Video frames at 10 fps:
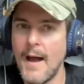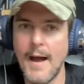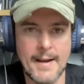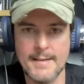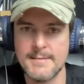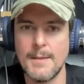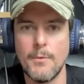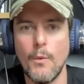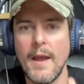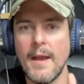I got to
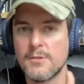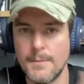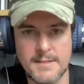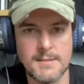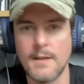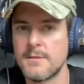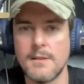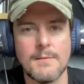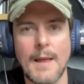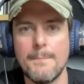step away, or somebody's else.
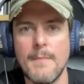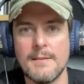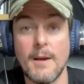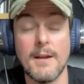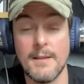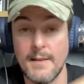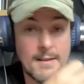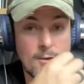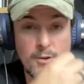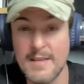It's better,
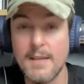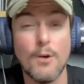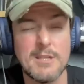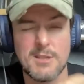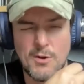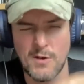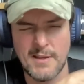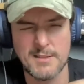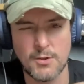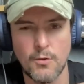like your ego just
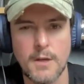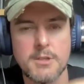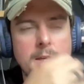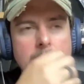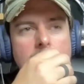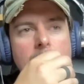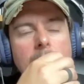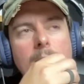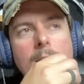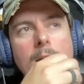gets crushed.
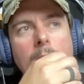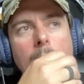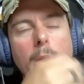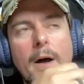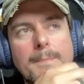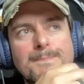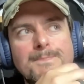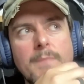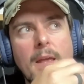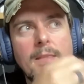But
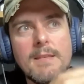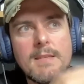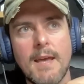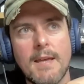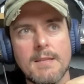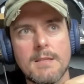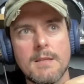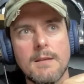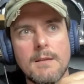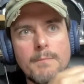in this
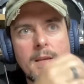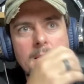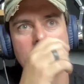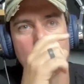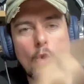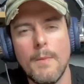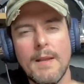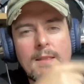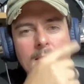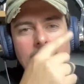case, because so
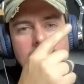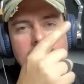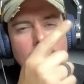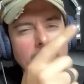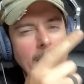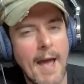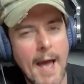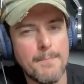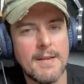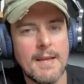many things keep on
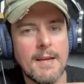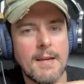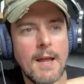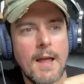happening